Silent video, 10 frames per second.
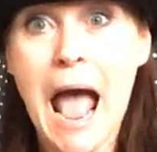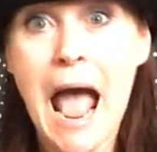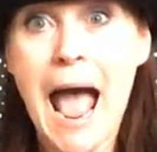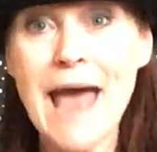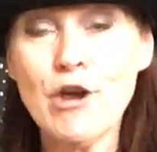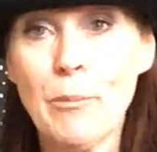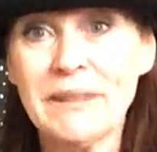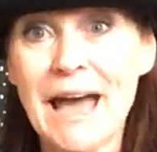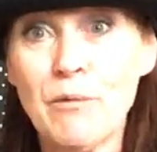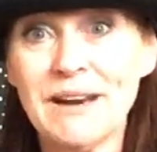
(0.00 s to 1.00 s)
and
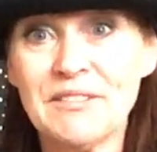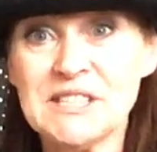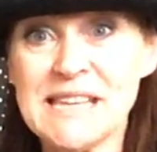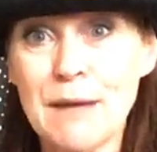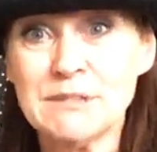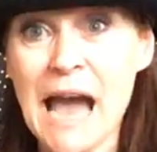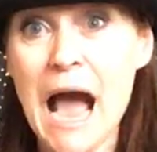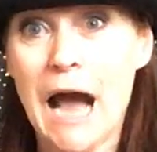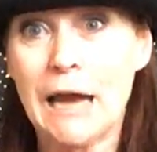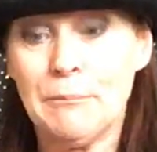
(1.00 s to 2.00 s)
open that one at the same
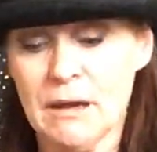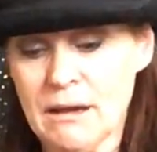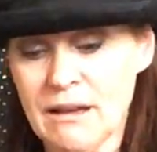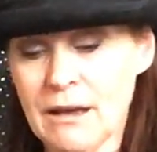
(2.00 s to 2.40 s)
time?